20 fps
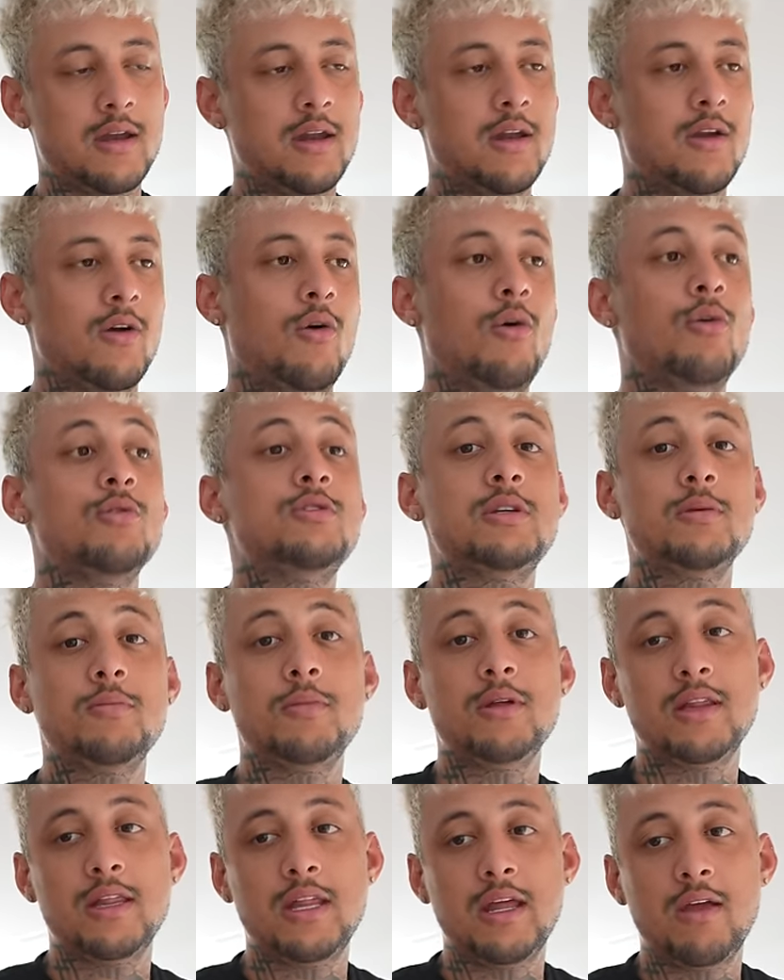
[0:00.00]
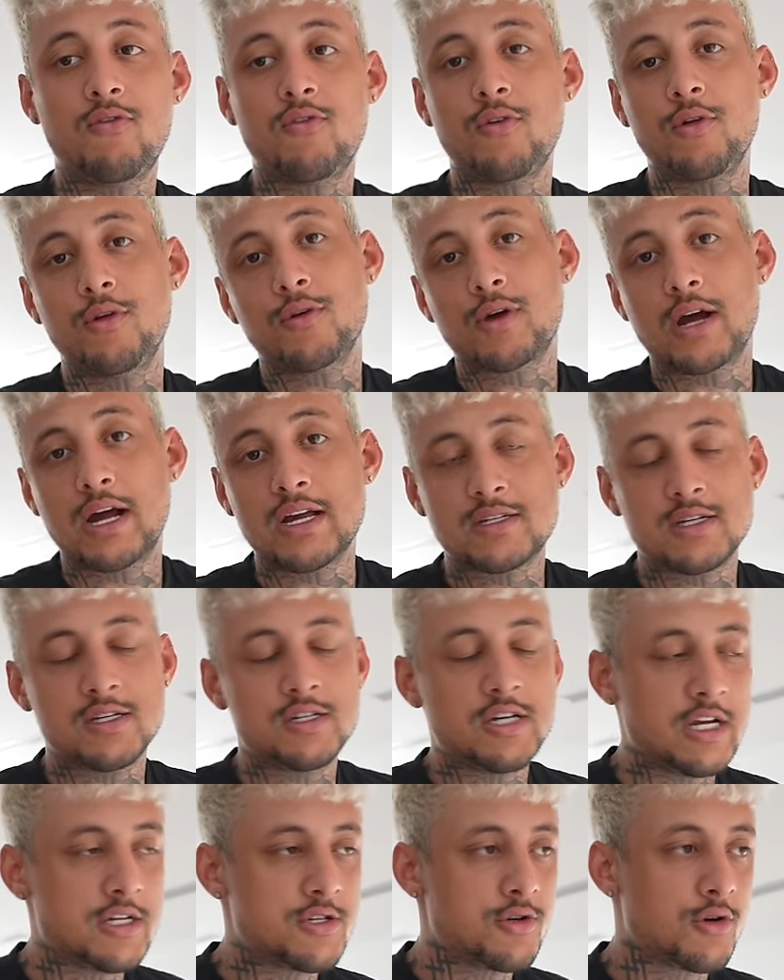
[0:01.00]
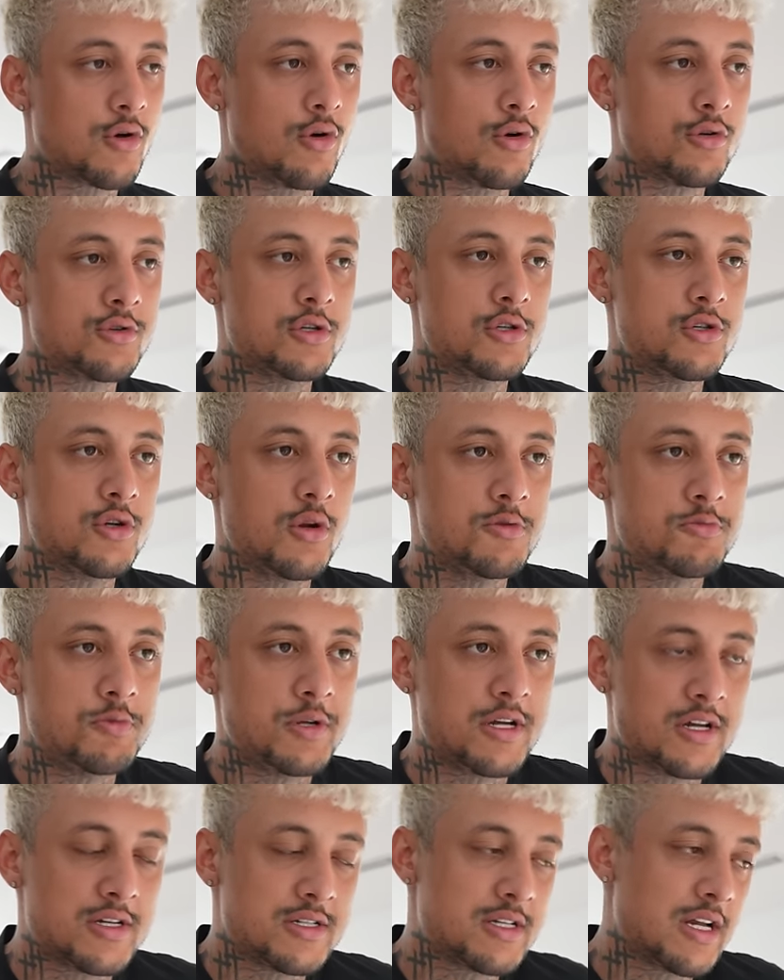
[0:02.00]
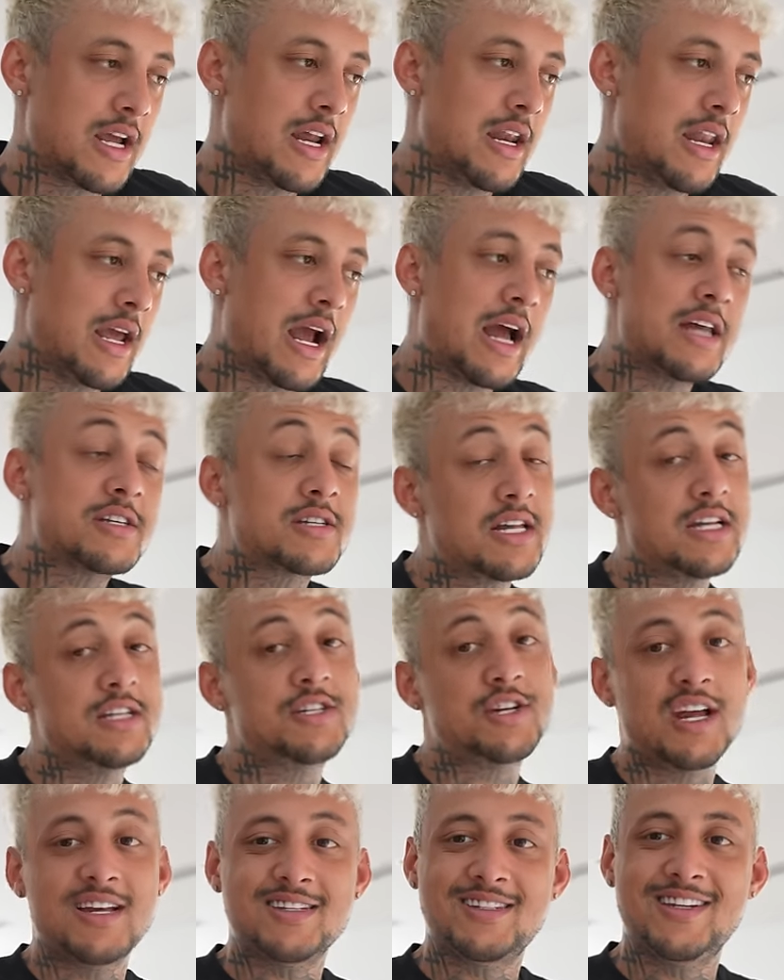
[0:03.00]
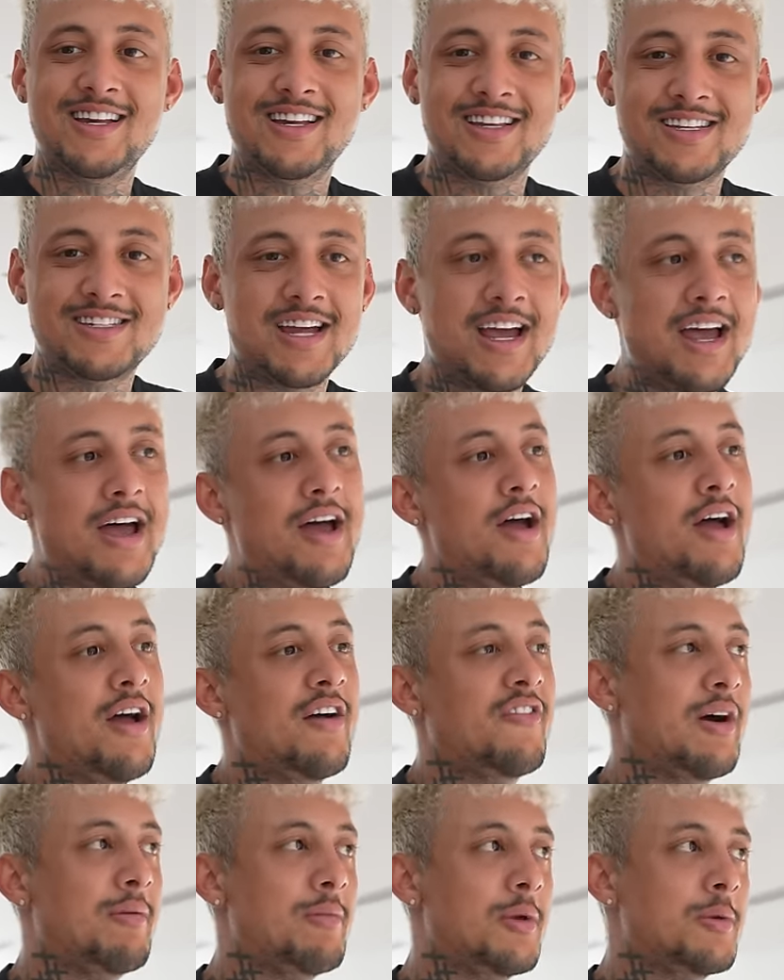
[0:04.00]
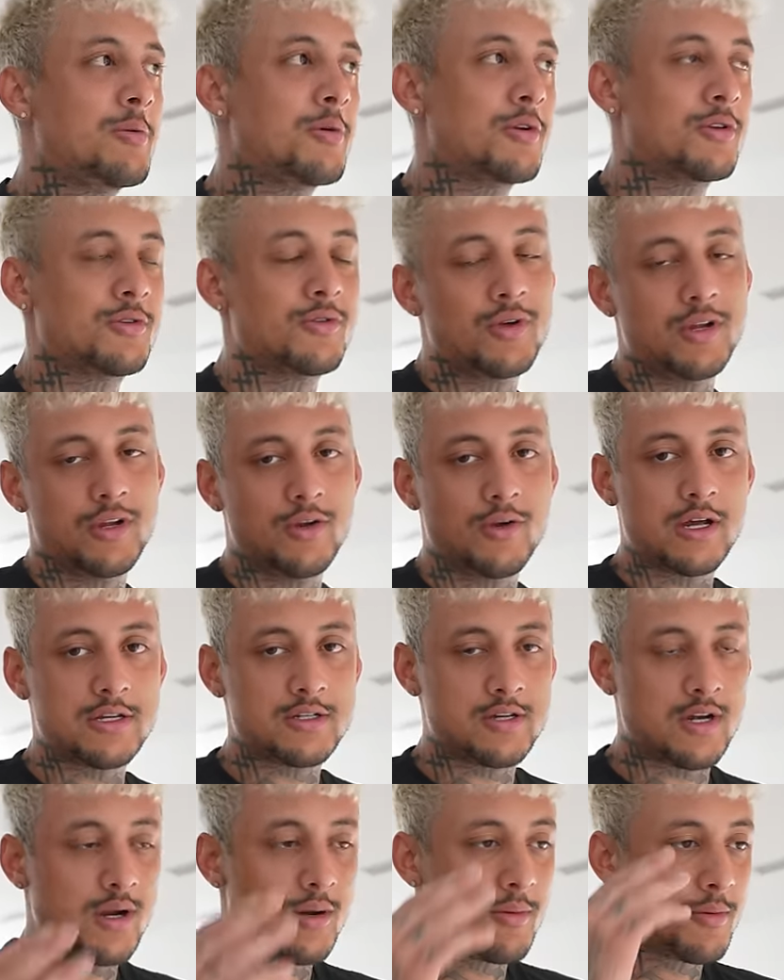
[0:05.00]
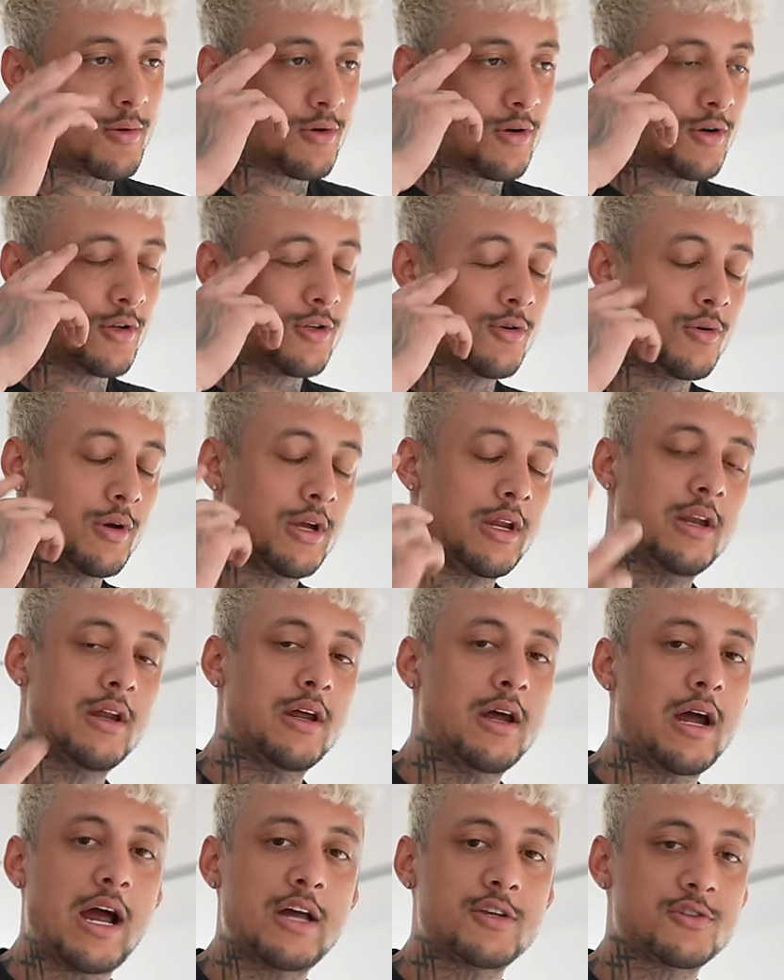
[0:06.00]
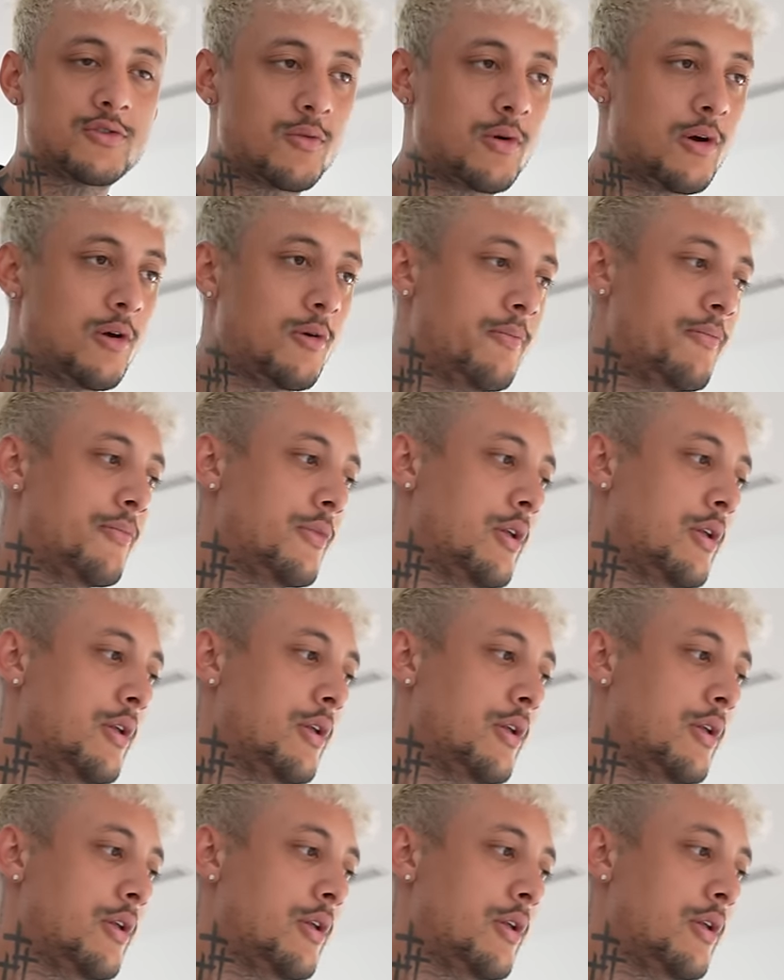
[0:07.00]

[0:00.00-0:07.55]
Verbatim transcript: And ultimately for you guys to chase your goals and dreams because again, like as cliche as it is, if I'm able to do it, you guys are able to do it as well.